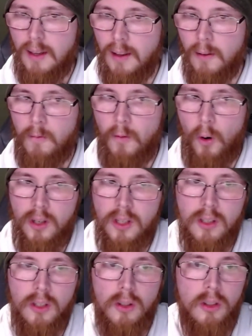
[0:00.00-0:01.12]
it
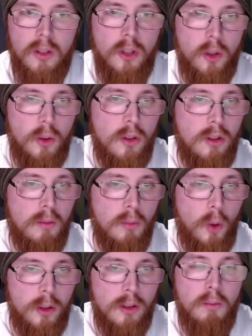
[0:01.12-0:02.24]
forces you to choose the
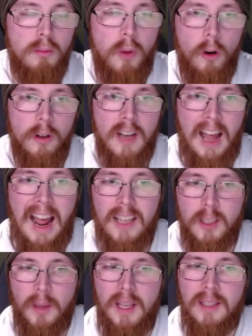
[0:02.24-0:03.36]
most important
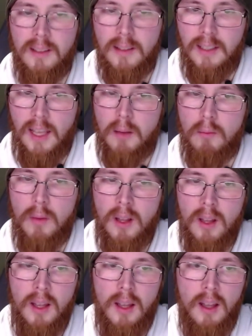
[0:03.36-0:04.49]
aspects of the game.
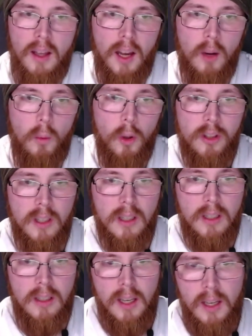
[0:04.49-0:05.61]
What's
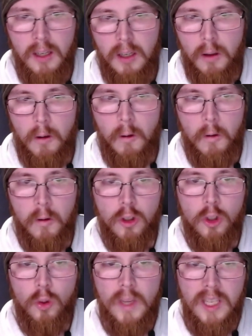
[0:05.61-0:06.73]
the
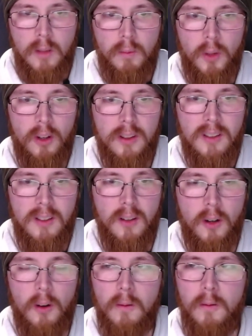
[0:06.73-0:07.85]
sweet spot
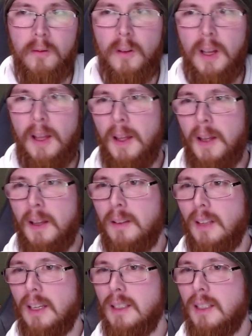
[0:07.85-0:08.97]
of
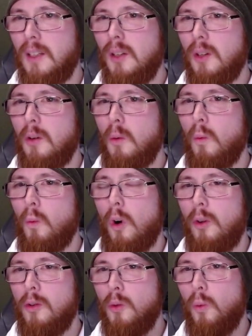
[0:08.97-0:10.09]
like
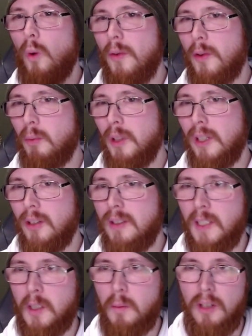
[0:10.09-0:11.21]
what you want the player to
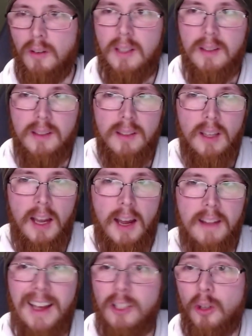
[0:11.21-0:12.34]
experience,
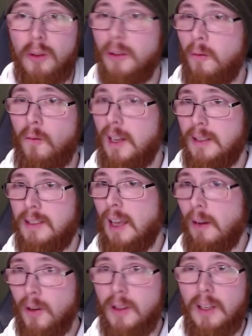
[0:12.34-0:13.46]
and that's all that fits.
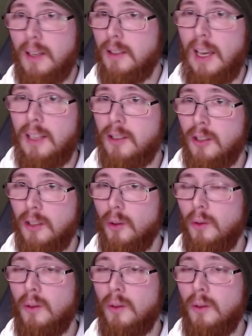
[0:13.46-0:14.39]
Everything else has to go,